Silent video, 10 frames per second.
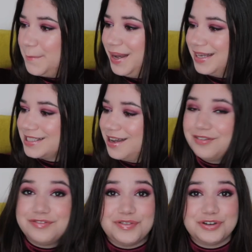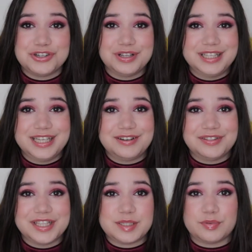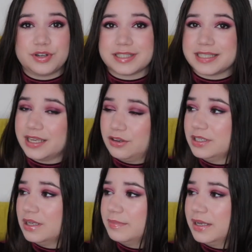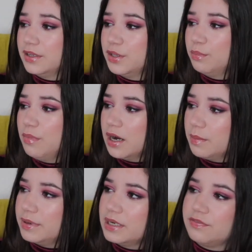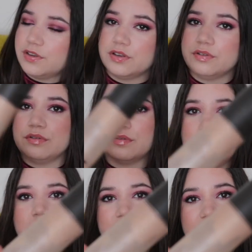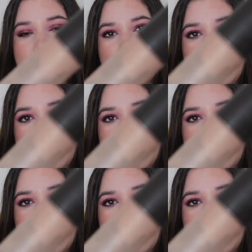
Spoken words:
But unfortunately on this product I could not make a new mark, but if you look at